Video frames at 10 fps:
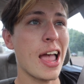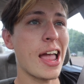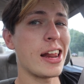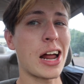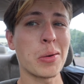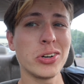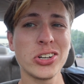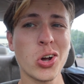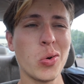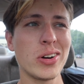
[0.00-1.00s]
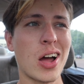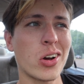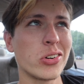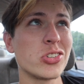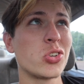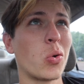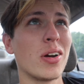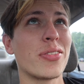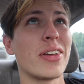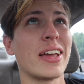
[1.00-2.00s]
And I'm gonna go and knock on his door,
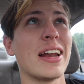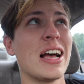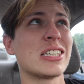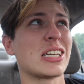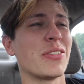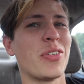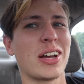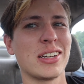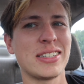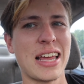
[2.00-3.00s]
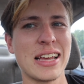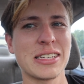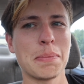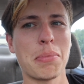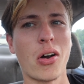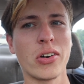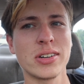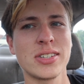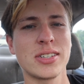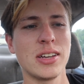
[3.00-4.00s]
I think, and ask if I can take some
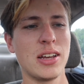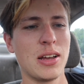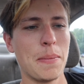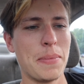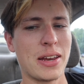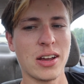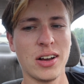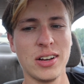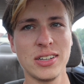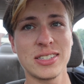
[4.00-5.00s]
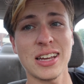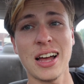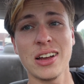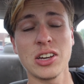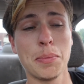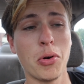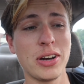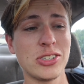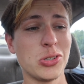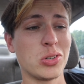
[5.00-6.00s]
parts, because your boy
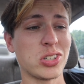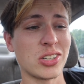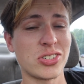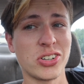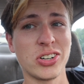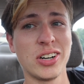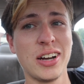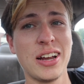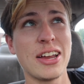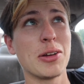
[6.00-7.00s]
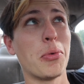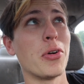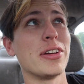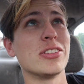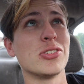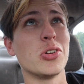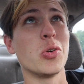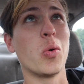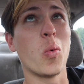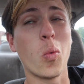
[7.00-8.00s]
needs a new cluster, your boy needs a
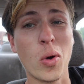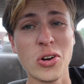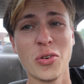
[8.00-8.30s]
new window